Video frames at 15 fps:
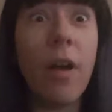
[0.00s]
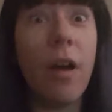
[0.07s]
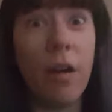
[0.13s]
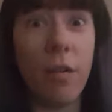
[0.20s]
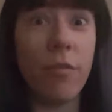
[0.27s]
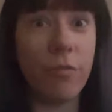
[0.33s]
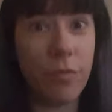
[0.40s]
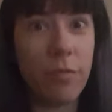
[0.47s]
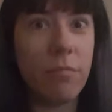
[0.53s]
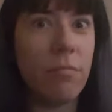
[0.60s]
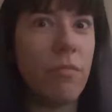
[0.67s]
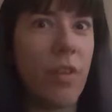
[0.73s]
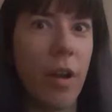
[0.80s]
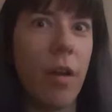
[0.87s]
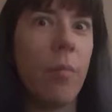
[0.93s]
of
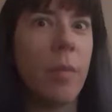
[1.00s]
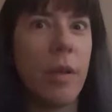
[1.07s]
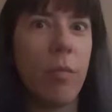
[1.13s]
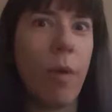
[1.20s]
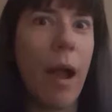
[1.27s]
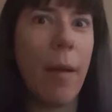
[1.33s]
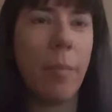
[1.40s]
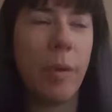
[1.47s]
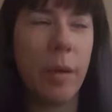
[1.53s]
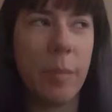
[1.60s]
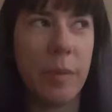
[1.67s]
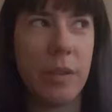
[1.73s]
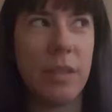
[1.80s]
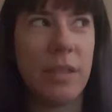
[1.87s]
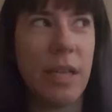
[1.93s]
therapy wrap
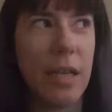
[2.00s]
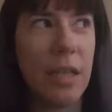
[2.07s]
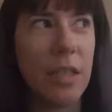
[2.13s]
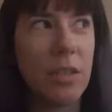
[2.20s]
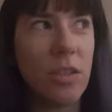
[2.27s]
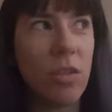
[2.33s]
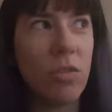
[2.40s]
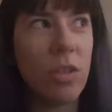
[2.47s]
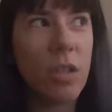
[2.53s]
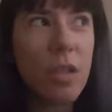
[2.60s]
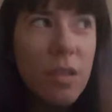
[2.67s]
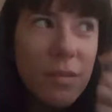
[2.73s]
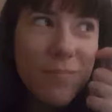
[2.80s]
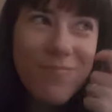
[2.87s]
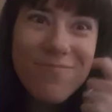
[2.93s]
up has taken so
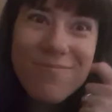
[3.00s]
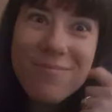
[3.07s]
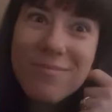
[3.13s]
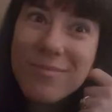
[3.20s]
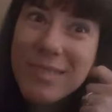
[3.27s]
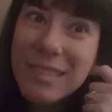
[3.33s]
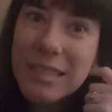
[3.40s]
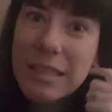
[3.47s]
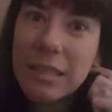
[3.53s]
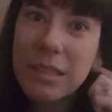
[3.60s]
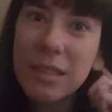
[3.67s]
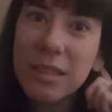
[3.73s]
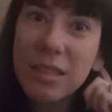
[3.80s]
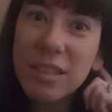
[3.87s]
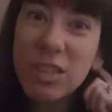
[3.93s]
long.
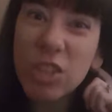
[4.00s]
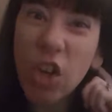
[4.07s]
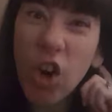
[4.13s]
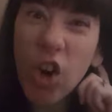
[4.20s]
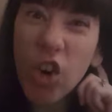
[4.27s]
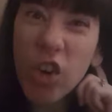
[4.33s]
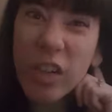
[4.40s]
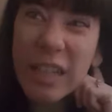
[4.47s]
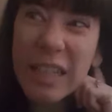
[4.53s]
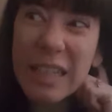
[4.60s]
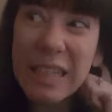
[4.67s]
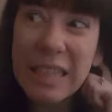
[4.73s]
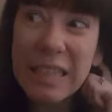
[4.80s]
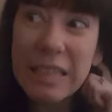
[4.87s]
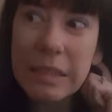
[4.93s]

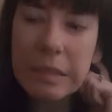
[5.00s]
Sorry.